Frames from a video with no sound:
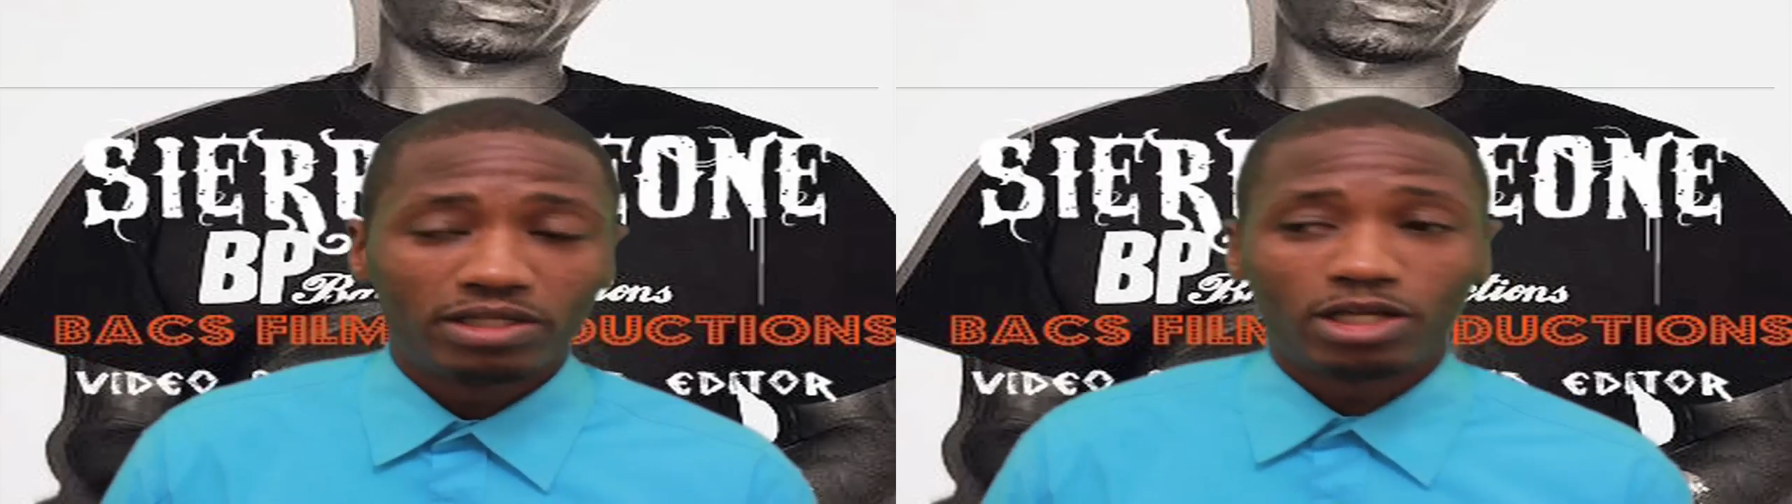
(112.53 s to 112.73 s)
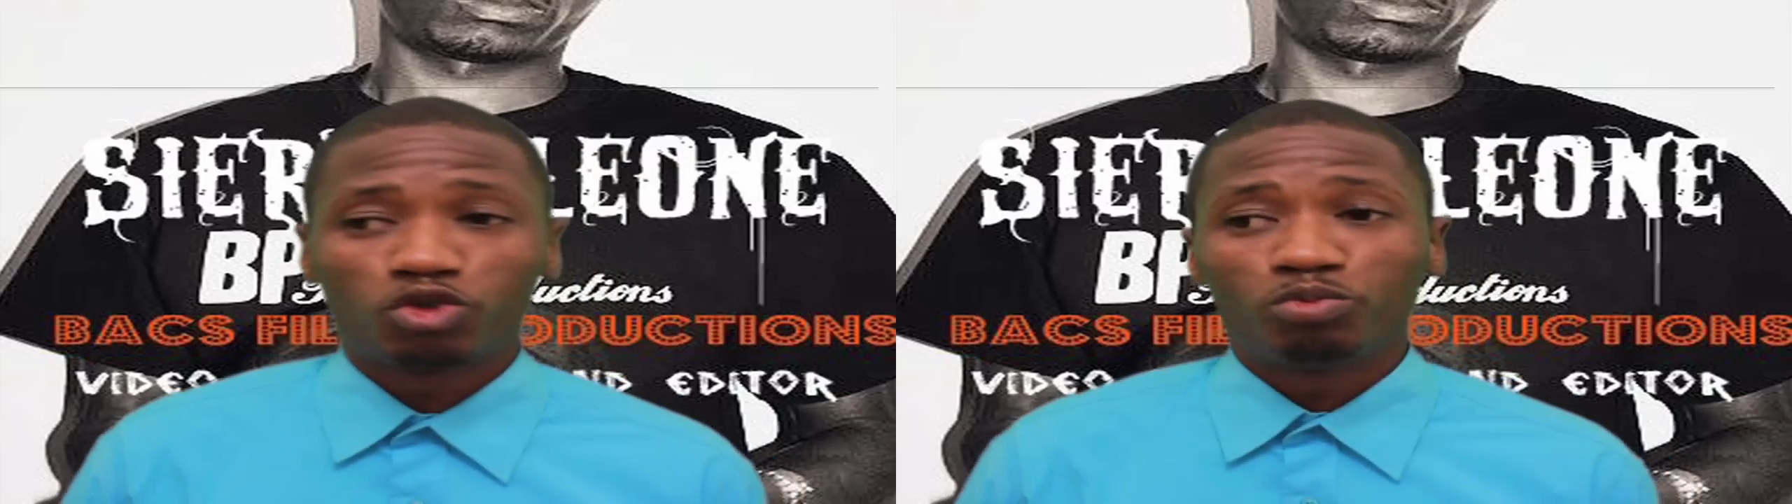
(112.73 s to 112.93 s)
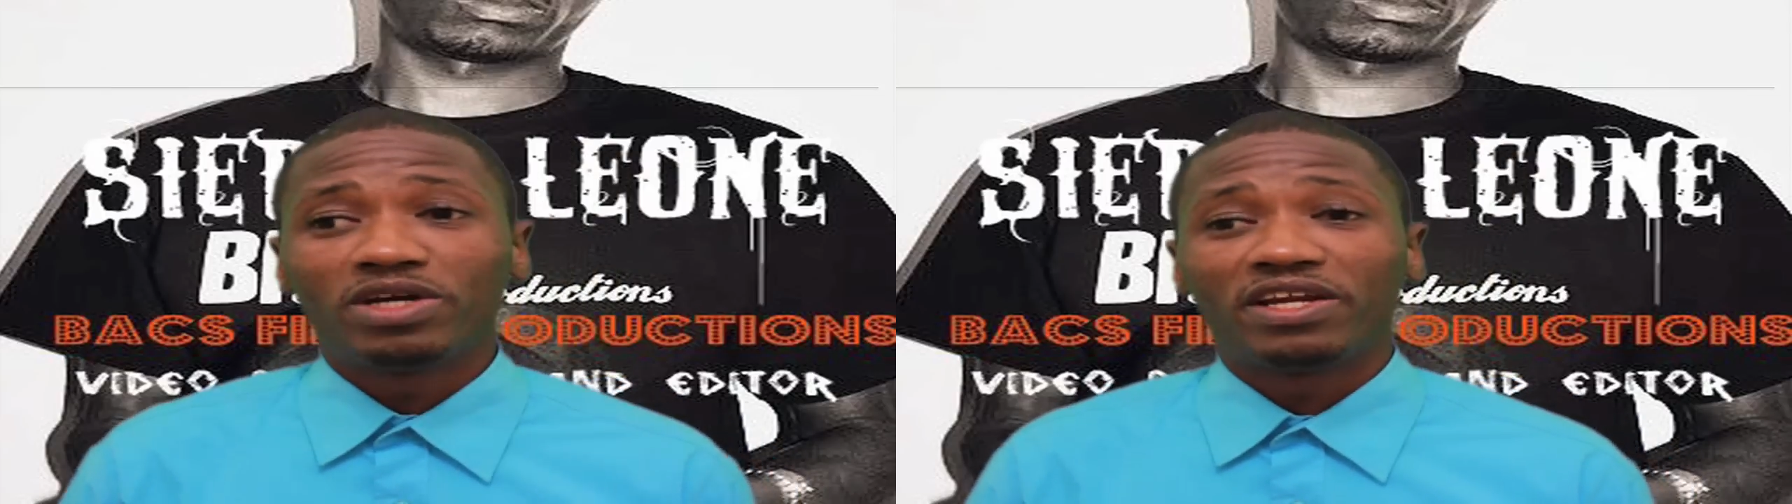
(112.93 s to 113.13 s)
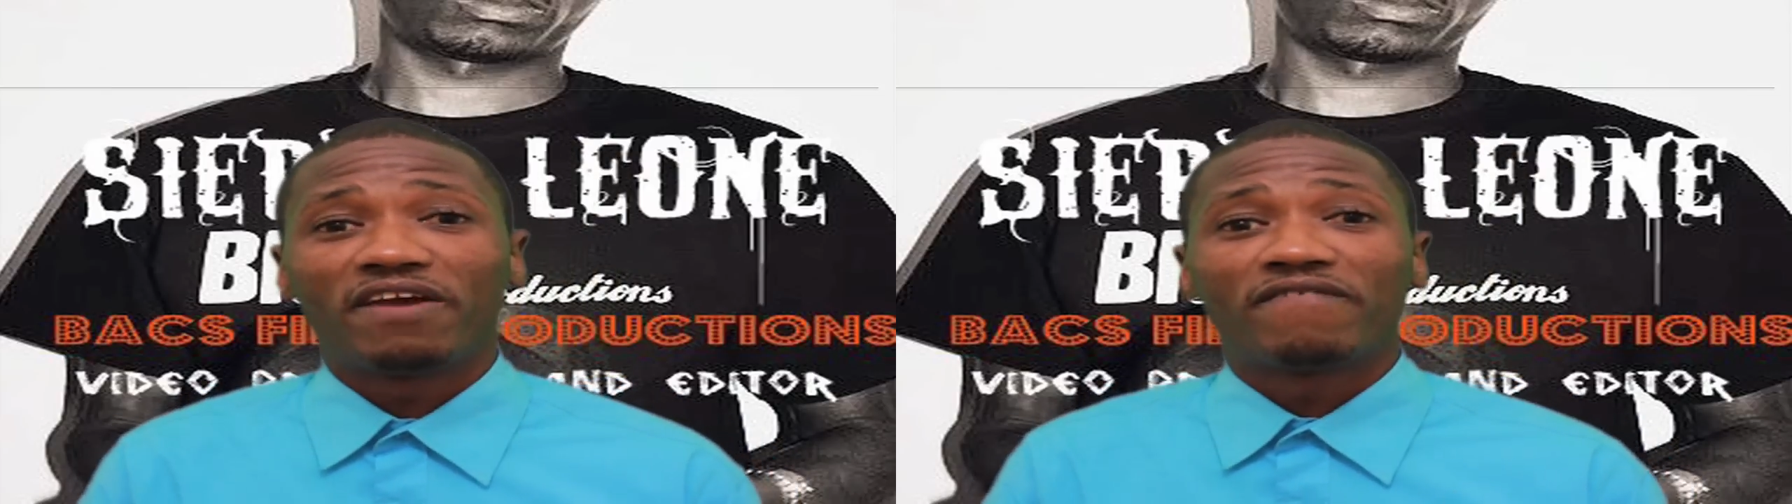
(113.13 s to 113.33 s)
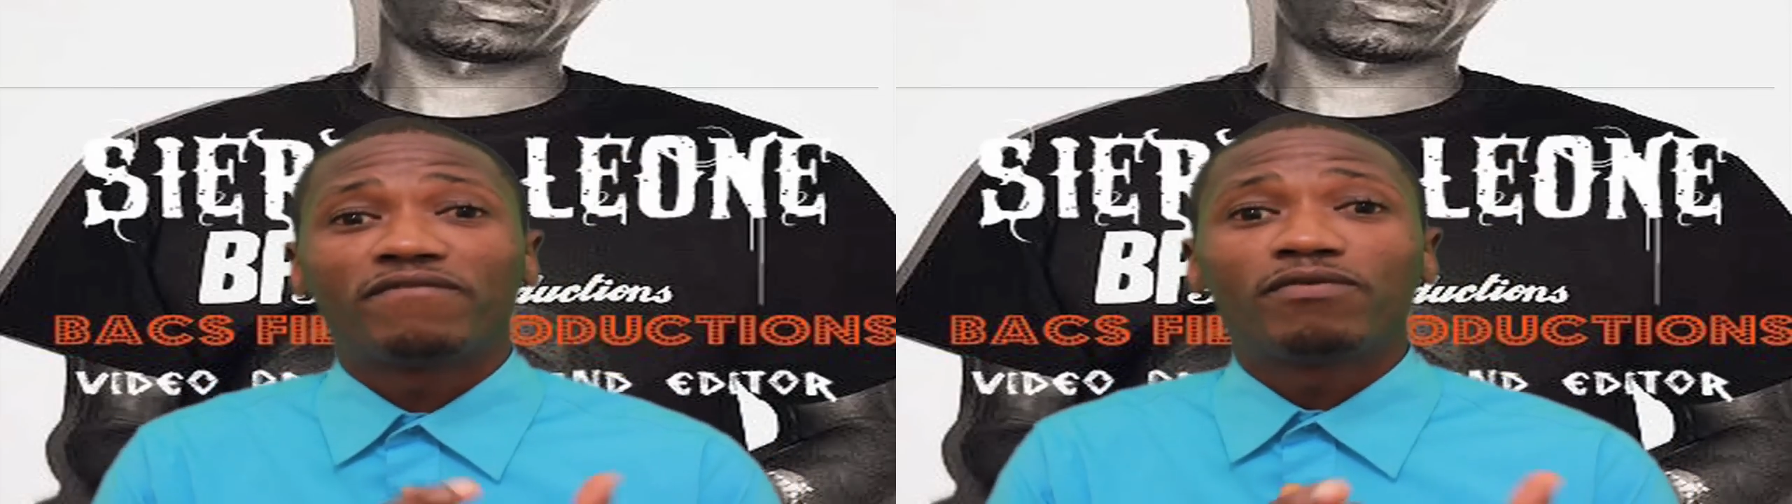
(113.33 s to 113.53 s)
there should be an
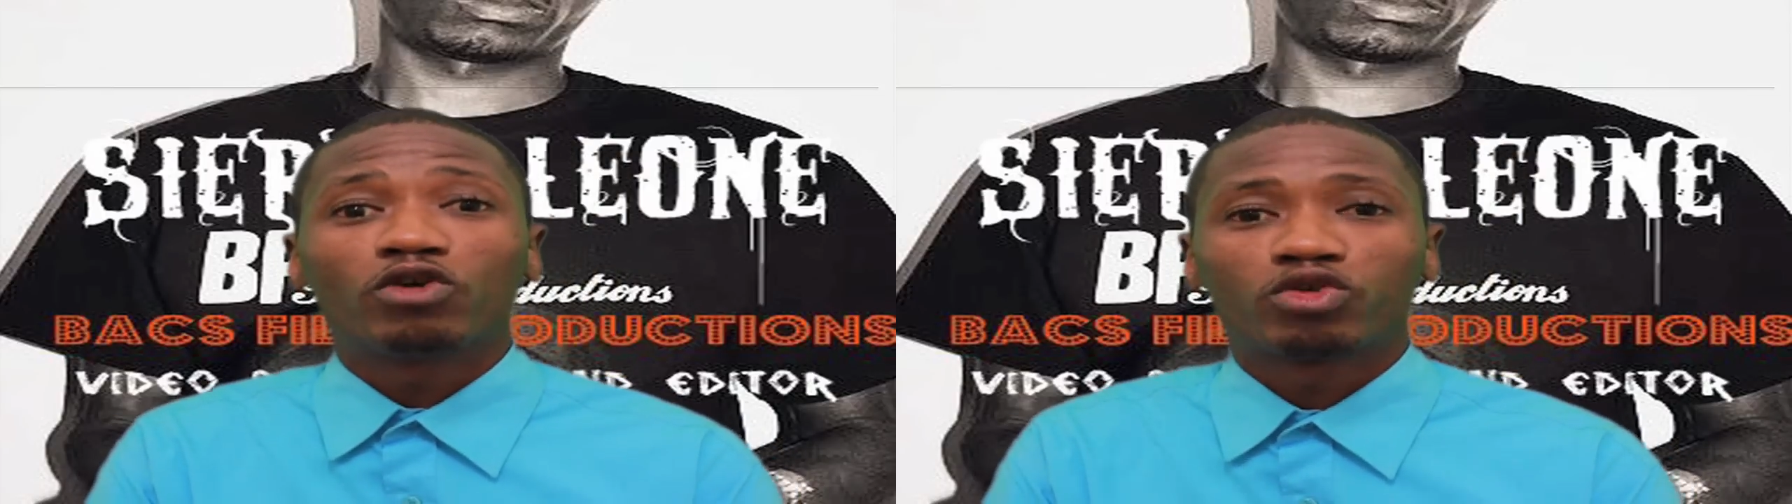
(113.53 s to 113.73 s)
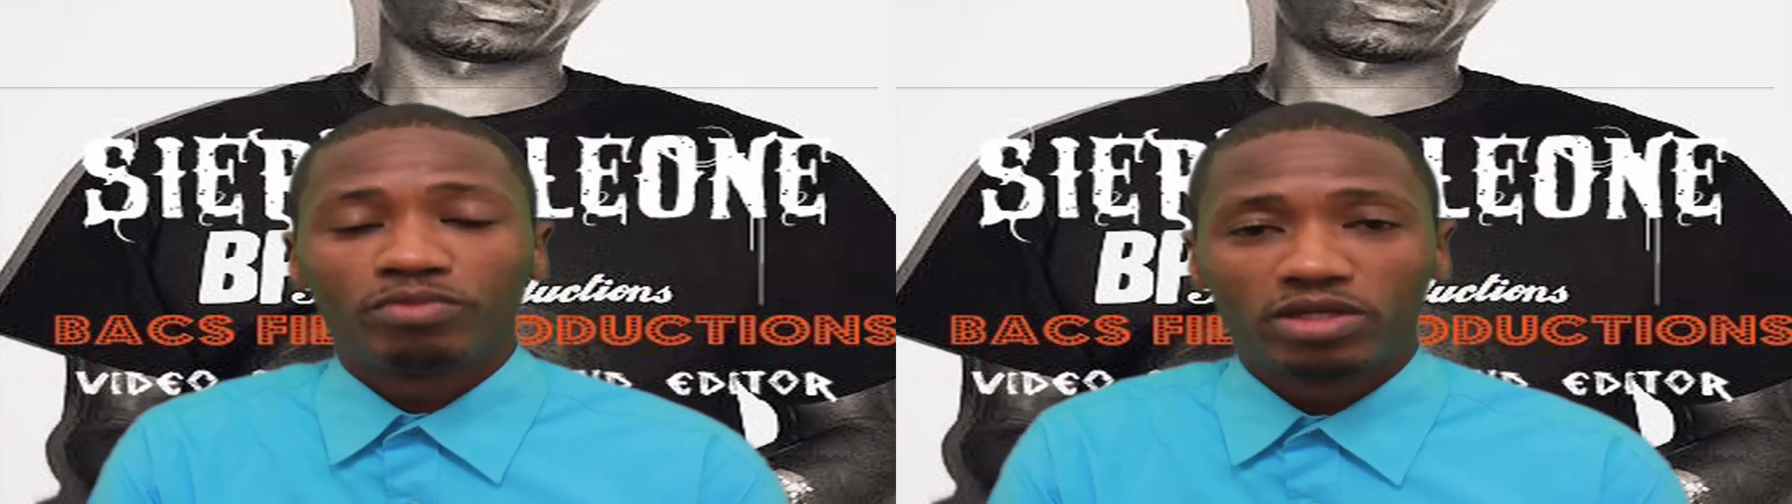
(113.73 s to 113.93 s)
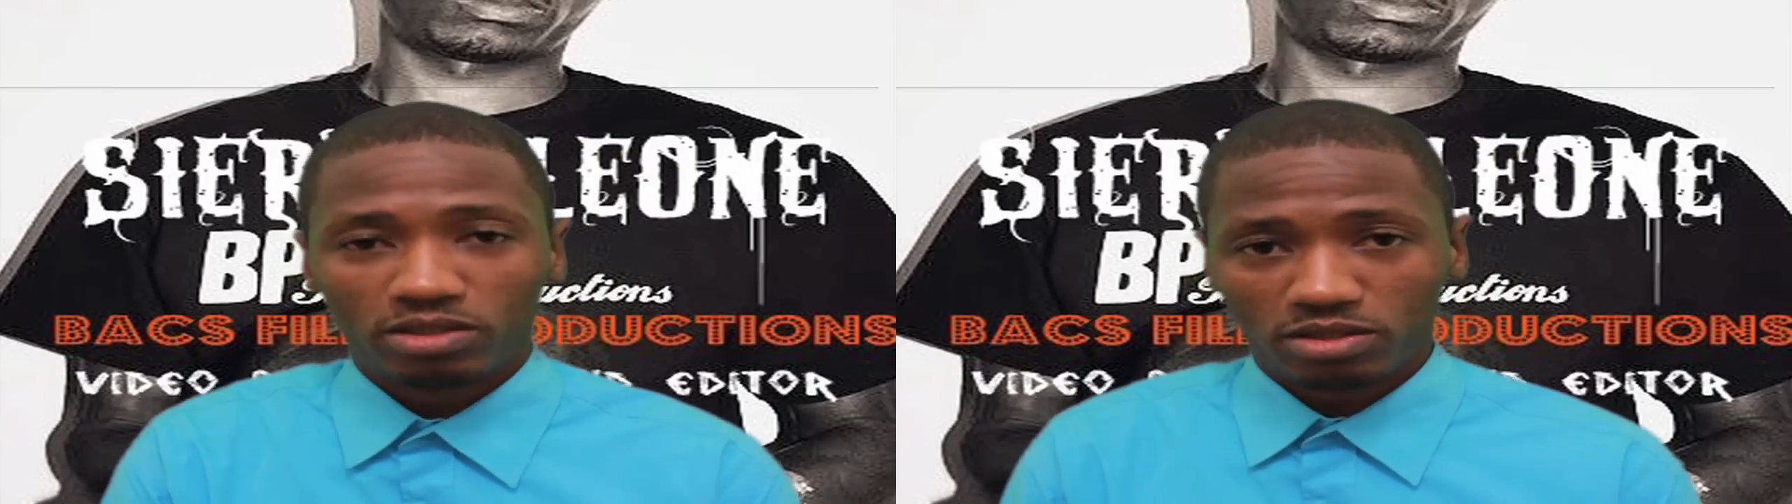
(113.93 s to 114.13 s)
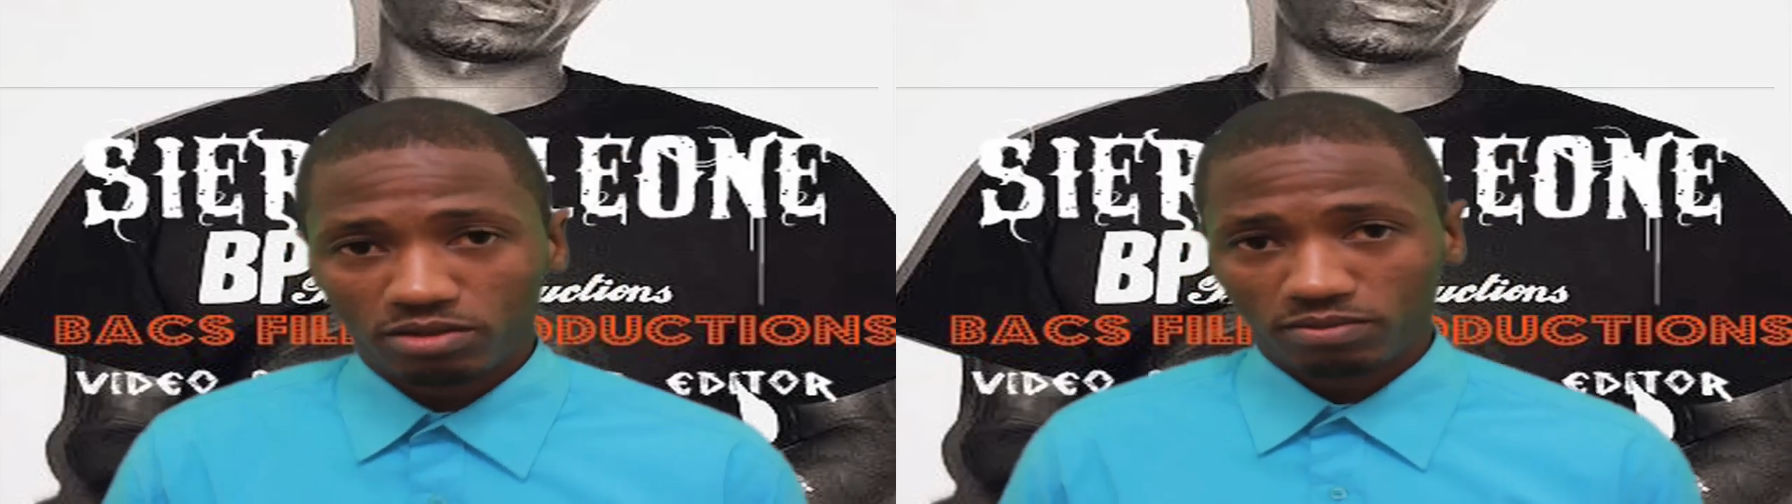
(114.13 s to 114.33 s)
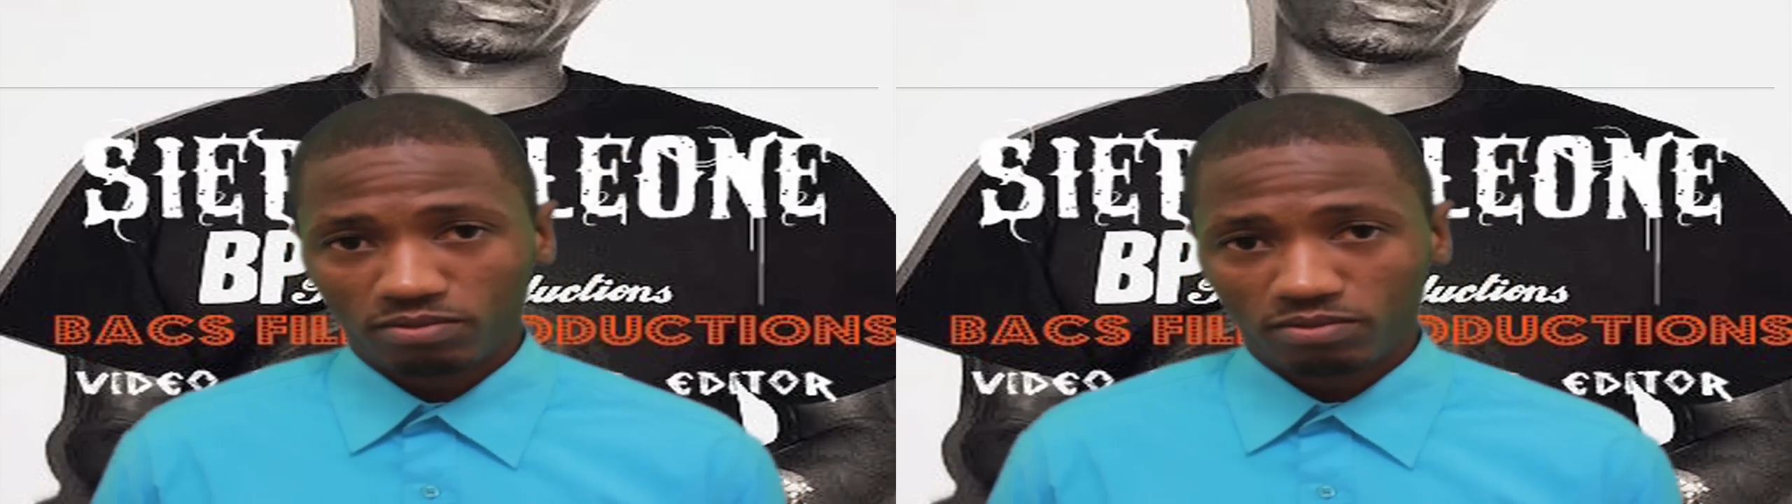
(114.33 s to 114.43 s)
enforcement.